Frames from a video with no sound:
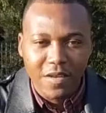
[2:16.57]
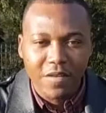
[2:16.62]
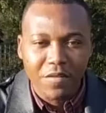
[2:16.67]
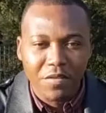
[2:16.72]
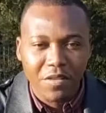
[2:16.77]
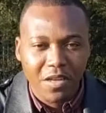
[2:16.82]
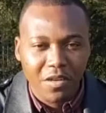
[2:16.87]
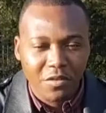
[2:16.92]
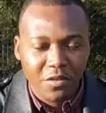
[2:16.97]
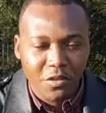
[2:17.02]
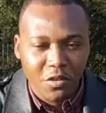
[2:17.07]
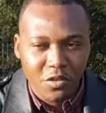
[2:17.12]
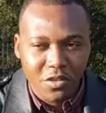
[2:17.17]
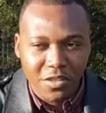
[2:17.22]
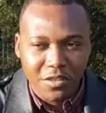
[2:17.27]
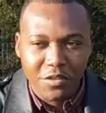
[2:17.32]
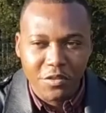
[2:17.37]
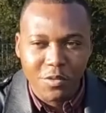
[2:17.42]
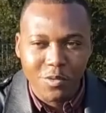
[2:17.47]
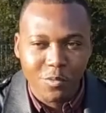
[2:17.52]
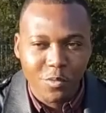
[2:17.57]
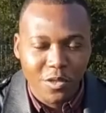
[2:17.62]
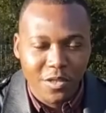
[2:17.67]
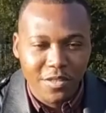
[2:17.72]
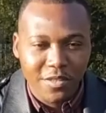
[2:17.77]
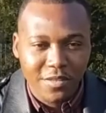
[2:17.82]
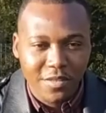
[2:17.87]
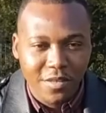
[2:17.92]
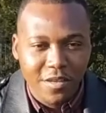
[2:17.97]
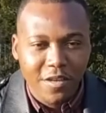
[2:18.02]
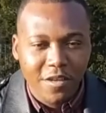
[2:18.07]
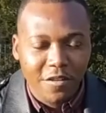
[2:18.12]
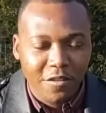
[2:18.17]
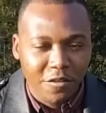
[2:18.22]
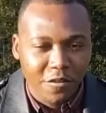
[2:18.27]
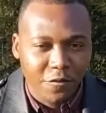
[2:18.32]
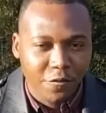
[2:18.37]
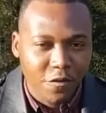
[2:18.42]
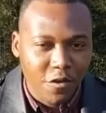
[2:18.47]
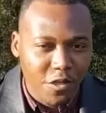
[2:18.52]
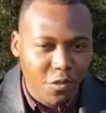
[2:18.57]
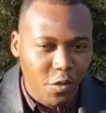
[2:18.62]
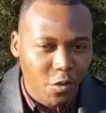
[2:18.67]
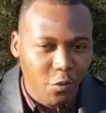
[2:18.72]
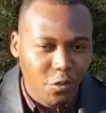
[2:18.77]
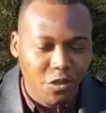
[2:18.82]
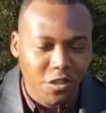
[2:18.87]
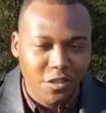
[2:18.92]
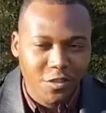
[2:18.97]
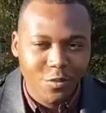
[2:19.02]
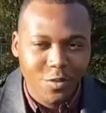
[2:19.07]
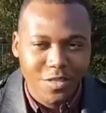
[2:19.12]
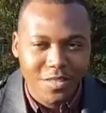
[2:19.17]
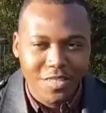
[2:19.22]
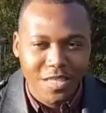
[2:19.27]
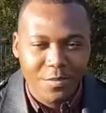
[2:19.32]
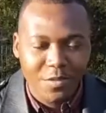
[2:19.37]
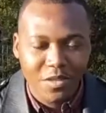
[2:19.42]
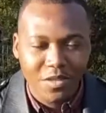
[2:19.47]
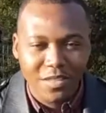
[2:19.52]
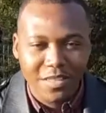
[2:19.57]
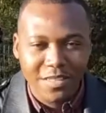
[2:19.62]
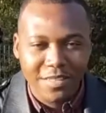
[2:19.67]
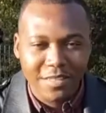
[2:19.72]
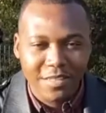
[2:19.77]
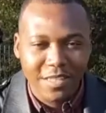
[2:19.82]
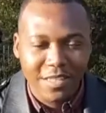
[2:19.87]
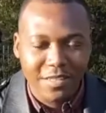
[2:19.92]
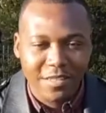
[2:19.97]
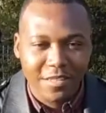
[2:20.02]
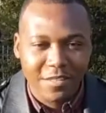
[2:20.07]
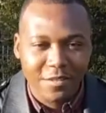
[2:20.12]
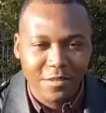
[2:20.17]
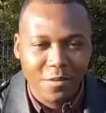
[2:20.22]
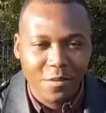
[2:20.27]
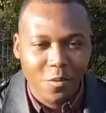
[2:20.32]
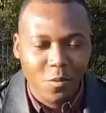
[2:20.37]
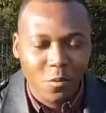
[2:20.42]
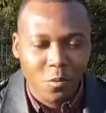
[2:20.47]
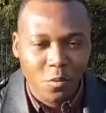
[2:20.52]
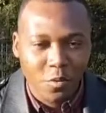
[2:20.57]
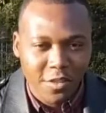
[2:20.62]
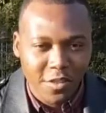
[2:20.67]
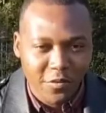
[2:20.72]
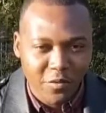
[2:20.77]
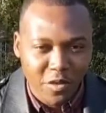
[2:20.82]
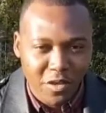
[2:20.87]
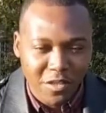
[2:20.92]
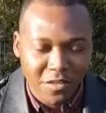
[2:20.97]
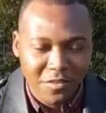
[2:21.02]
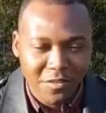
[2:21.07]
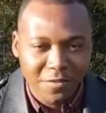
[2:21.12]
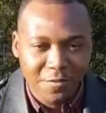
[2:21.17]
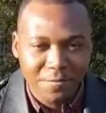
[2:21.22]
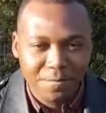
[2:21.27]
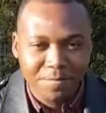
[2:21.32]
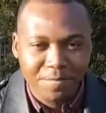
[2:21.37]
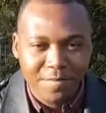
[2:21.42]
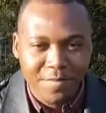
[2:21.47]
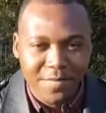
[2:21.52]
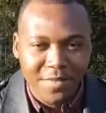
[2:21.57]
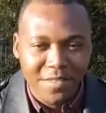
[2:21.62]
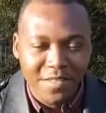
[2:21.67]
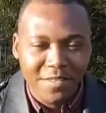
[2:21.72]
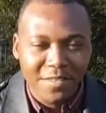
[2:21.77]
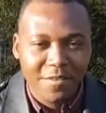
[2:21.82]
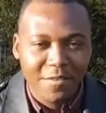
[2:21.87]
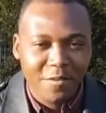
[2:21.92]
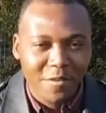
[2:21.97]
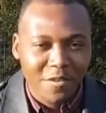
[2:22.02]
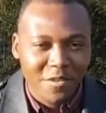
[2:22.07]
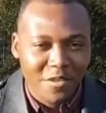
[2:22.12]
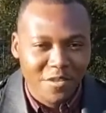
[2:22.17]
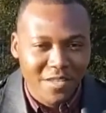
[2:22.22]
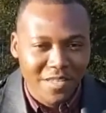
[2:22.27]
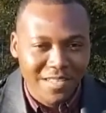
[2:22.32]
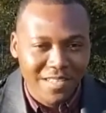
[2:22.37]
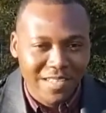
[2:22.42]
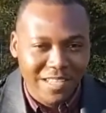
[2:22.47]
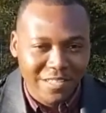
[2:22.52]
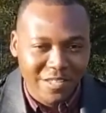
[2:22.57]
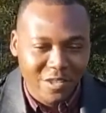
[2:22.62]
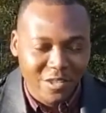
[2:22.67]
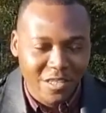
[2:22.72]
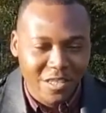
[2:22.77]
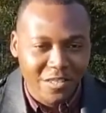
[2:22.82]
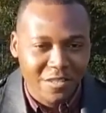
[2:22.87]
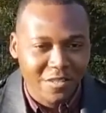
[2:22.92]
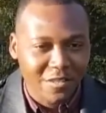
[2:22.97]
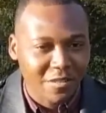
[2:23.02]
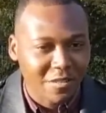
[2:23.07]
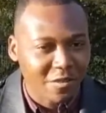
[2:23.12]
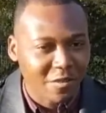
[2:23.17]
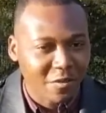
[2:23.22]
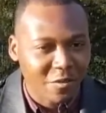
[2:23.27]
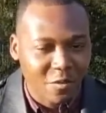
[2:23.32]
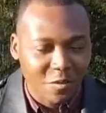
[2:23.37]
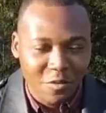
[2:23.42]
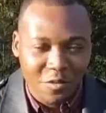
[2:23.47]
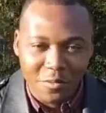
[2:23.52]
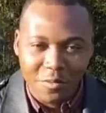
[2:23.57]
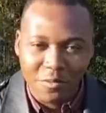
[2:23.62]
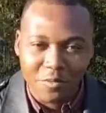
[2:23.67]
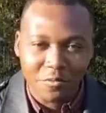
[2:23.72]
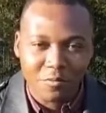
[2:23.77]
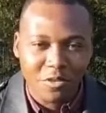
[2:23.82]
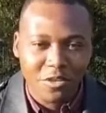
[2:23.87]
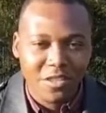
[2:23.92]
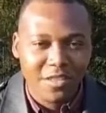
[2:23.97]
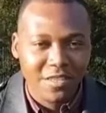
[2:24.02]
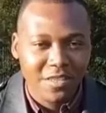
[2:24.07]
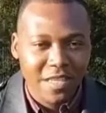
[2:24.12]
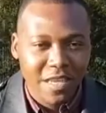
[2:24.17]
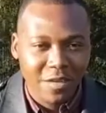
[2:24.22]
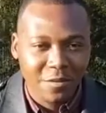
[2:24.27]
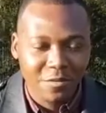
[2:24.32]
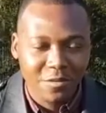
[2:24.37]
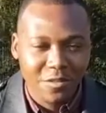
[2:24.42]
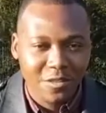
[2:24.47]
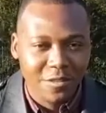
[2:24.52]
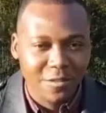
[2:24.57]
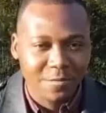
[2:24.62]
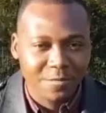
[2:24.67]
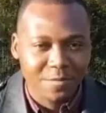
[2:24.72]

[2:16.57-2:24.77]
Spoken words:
Now, those are the two ways. The first way, which is the way Samsung intended, works fine. Using that, you get good, rich sound.